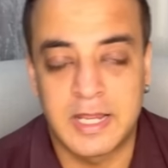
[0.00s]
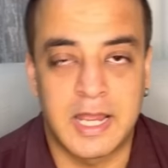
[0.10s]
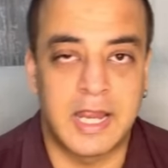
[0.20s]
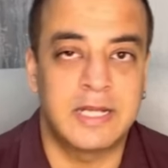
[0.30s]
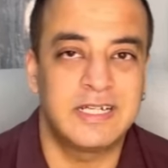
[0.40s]

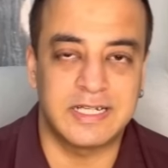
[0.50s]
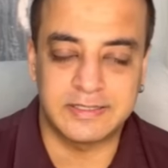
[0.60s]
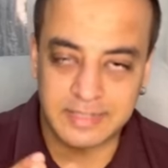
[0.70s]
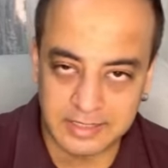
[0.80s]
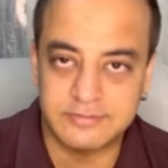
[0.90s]
and
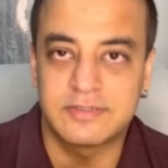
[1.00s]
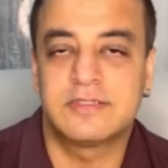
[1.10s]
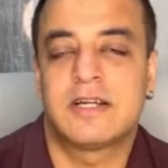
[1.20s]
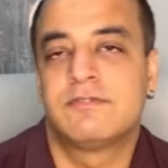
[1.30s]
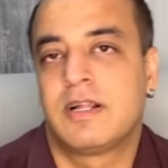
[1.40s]
enhancing
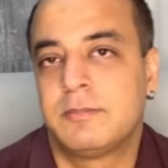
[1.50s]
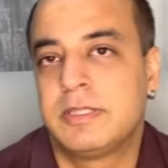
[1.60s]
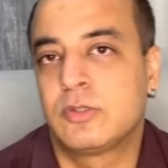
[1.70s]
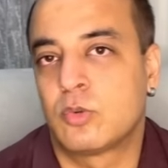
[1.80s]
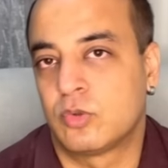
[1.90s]
that
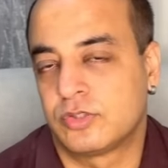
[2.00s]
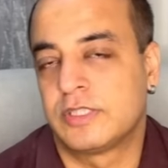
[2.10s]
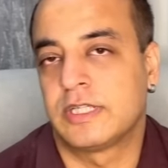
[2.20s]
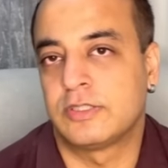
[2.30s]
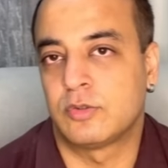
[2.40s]
well-being
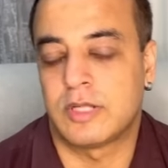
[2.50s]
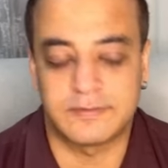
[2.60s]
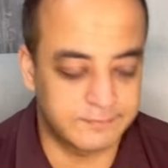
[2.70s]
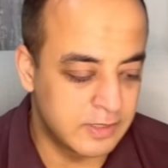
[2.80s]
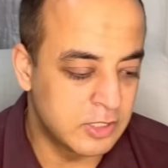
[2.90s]
quotient in your
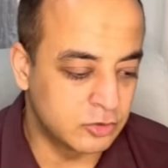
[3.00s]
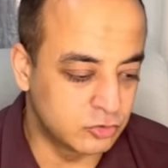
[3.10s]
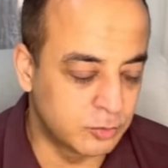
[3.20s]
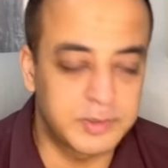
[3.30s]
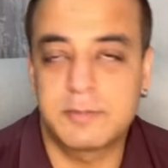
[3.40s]
life.
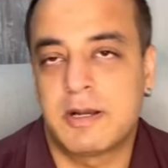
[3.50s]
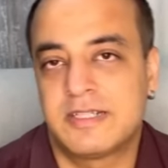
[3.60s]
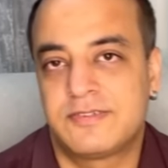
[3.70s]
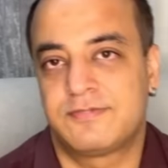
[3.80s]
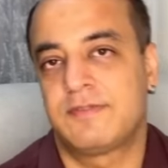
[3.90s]
Jupiter by
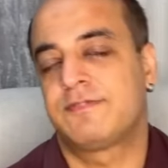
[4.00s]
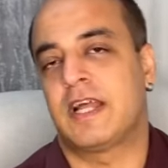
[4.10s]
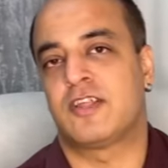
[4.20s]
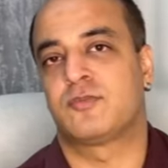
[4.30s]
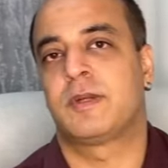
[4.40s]
its fifth
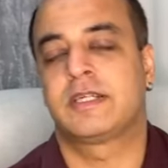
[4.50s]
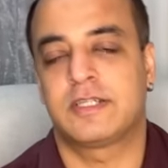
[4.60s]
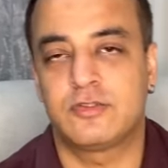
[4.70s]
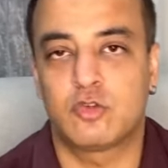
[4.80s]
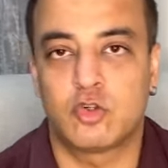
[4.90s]
aspect
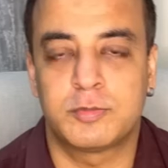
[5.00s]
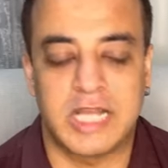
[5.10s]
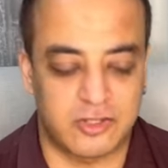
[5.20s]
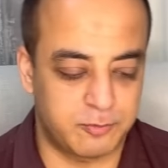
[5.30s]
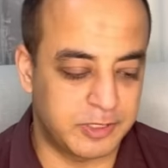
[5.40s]
is going to be
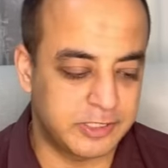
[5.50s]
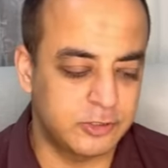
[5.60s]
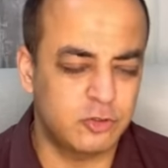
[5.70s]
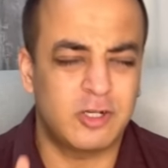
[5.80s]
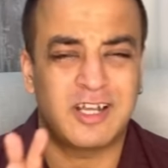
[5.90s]

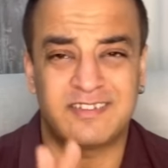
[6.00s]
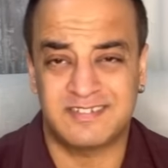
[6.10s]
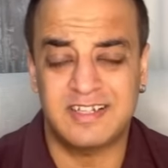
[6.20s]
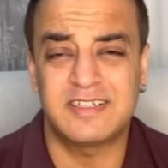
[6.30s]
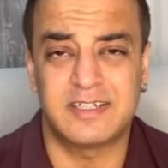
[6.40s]
aspecting your
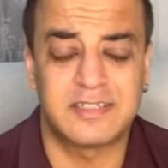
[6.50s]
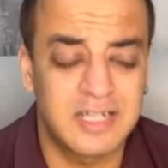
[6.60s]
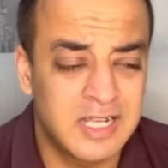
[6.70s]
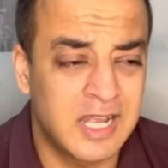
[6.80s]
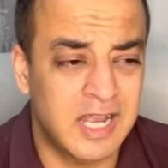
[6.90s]
ascendant
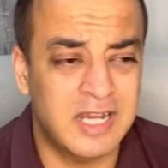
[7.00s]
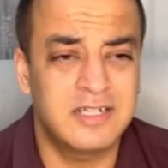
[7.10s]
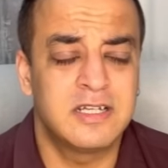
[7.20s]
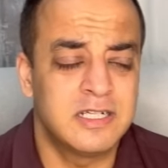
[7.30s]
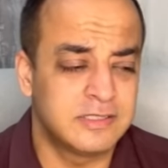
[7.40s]

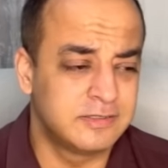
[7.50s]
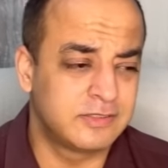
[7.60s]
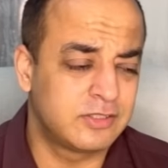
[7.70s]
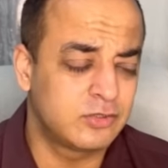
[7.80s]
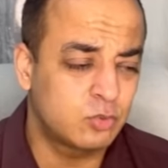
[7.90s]
and
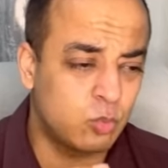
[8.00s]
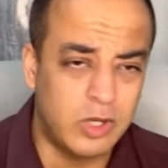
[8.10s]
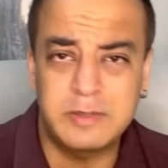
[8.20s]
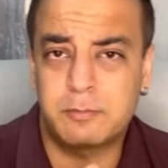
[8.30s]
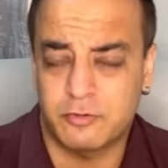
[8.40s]
this is
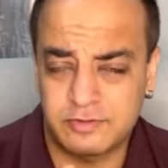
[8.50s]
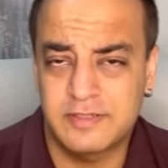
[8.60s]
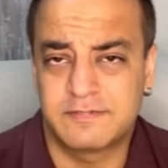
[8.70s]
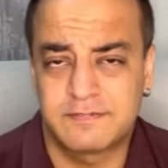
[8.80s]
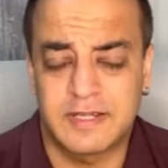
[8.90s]
quite
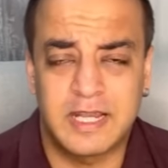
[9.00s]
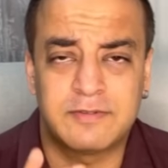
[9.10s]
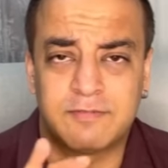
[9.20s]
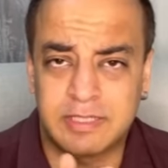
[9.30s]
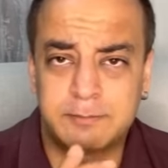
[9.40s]
positive
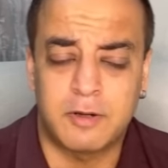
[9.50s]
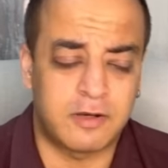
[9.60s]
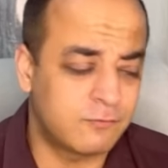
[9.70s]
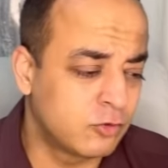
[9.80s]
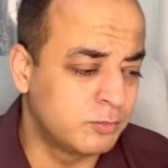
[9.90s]
and very
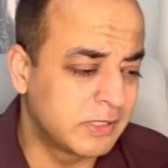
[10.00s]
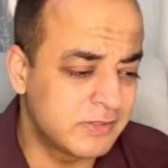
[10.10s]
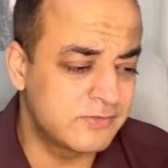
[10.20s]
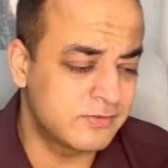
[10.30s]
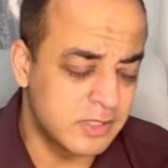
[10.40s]
powerful
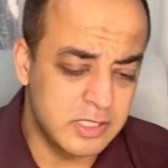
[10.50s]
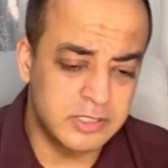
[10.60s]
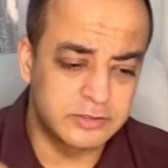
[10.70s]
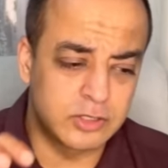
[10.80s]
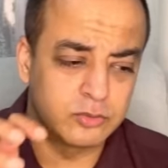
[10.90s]
because
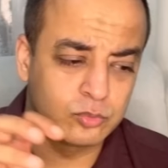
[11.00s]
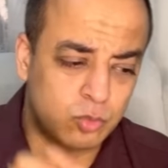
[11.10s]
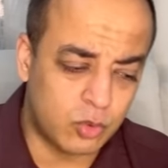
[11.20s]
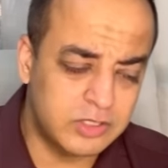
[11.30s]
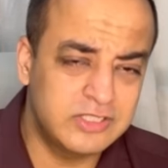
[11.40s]
the
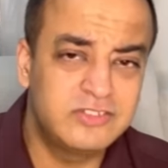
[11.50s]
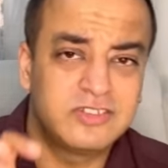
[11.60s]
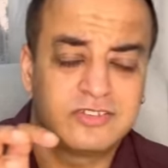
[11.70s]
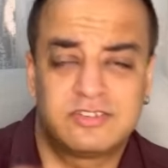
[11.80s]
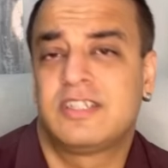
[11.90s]
knowledge
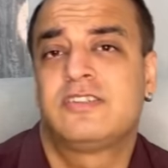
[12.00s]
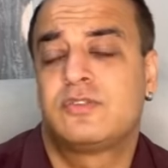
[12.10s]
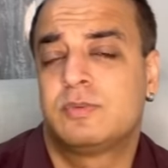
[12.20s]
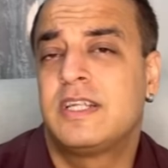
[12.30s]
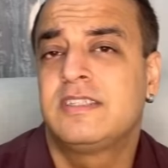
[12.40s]

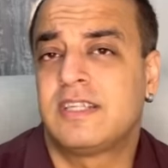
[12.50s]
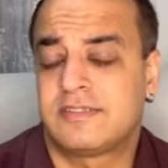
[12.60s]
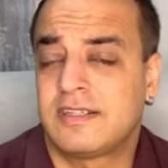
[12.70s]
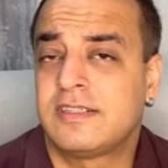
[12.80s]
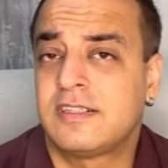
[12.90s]
sits within the
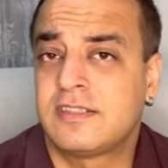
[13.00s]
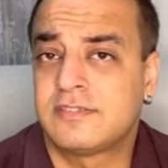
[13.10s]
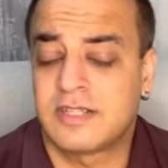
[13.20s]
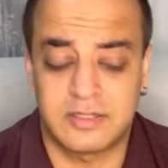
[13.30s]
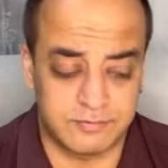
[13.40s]
ascendant
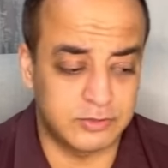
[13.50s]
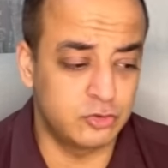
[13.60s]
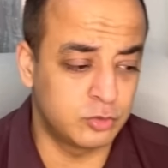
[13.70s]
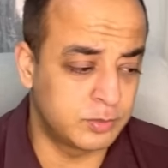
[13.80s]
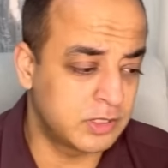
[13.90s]
itself and
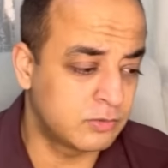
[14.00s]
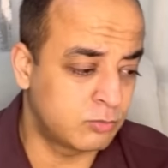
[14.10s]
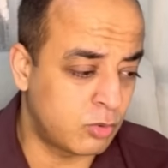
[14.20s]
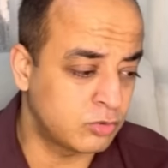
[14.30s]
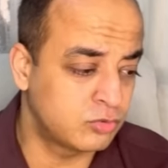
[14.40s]
Jupiter
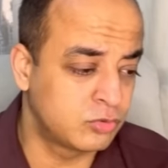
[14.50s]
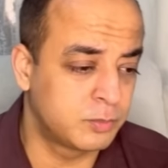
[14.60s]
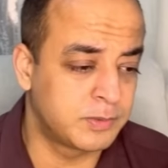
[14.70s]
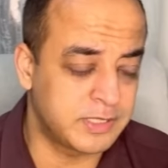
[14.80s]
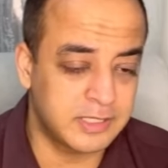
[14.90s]
wants to
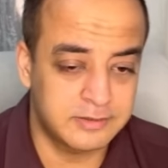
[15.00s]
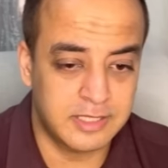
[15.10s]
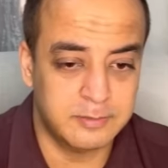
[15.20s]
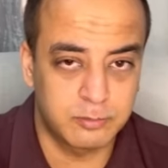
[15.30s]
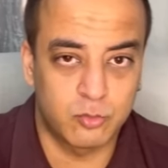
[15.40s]
protect
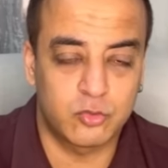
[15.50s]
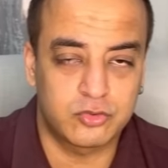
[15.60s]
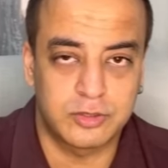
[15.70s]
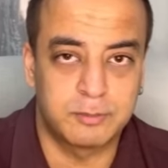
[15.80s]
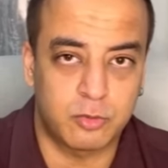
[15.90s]
that
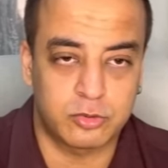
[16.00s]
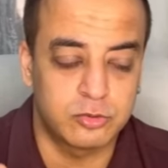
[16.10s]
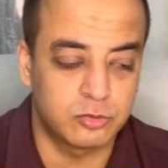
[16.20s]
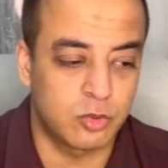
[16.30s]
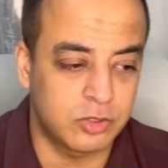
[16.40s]
most
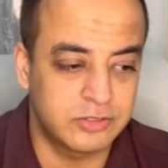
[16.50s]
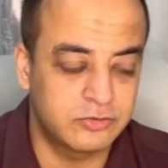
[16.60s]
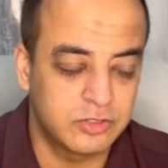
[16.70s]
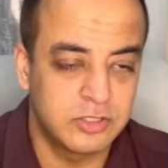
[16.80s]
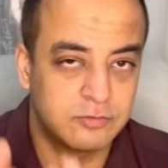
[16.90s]
important
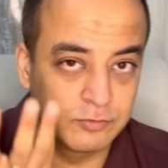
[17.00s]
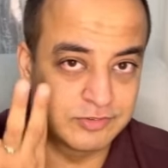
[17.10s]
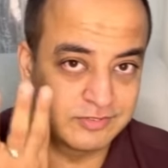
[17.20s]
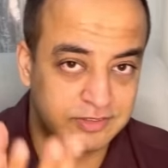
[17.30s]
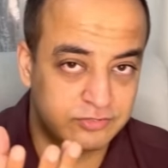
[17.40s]
knowledge which
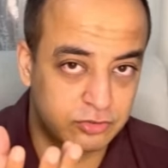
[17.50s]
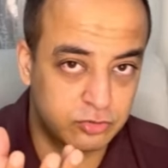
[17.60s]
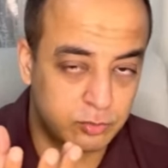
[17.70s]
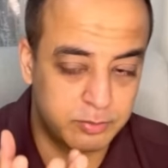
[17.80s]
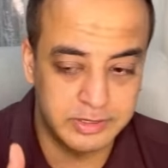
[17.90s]
sits in
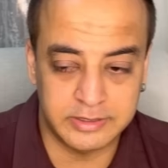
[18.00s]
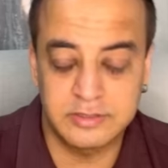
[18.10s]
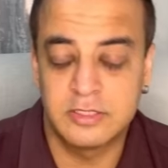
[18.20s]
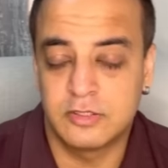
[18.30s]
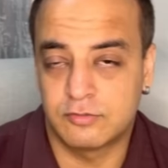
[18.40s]
your brain
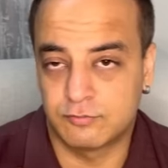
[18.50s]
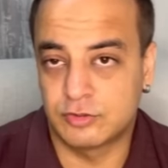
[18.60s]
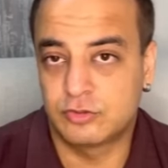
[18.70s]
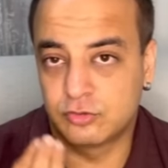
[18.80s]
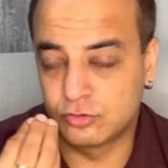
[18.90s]

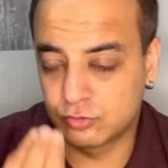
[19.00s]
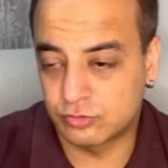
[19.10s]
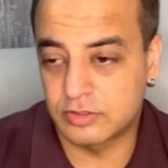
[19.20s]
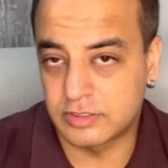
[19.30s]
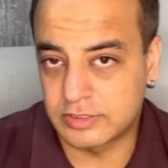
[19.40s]
which you
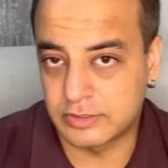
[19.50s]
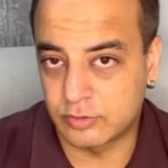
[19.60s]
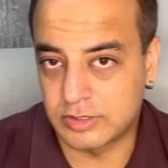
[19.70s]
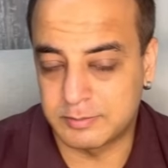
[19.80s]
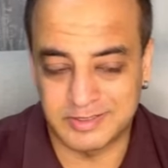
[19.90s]
use in the
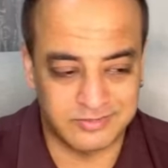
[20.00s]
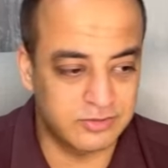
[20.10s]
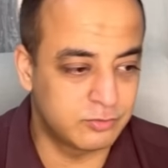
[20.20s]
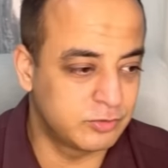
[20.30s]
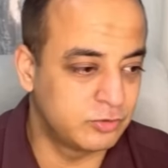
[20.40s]
day-to-day -day
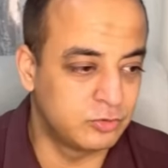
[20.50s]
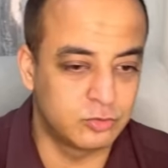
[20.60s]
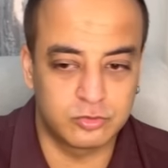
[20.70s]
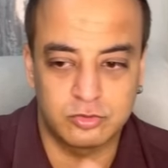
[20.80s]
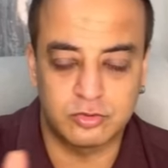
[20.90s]
basis which you
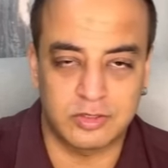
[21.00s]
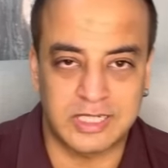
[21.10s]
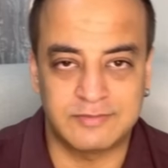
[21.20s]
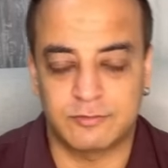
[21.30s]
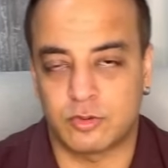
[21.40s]
use in your
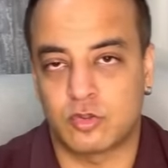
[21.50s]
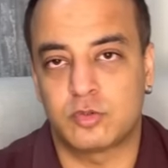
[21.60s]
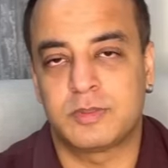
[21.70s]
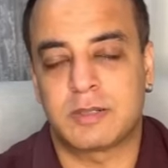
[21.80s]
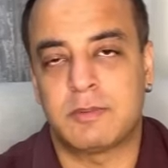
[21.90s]
life in order
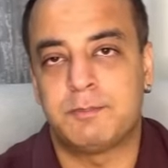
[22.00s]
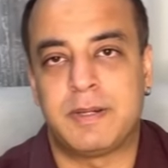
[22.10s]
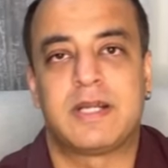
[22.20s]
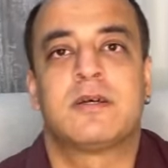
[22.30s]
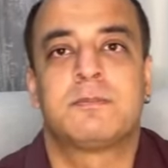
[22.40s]
to become a
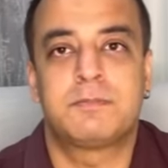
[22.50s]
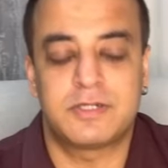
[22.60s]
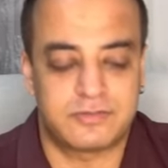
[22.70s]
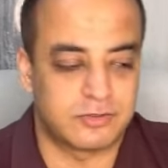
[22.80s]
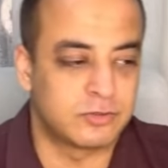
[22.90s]
better
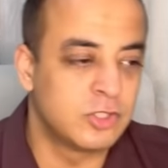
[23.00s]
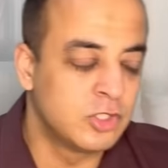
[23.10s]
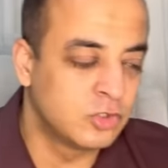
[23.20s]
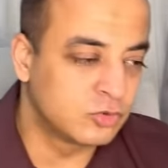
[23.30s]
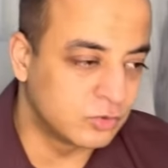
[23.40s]
person
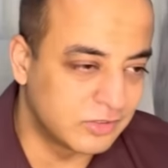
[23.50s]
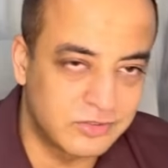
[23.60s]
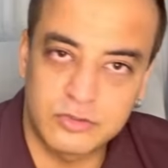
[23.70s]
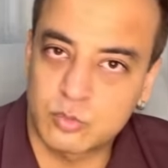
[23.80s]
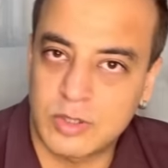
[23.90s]
so this
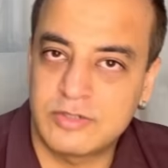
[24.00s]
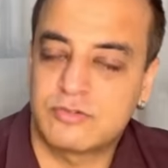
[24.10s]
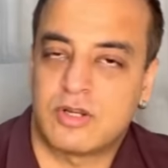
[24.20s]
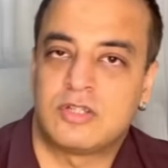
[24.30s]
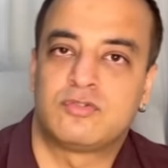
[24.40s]
is quite
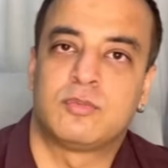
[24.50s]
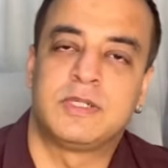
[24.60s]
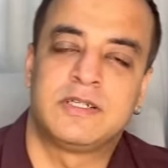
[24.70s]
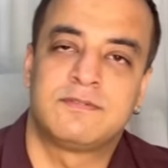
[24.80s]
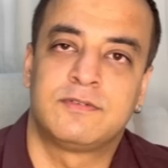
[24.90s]

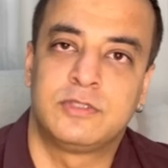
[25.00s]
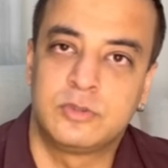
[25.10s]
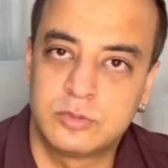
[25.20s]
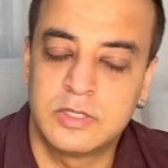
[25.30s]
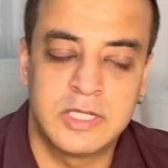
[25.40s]
transformative for you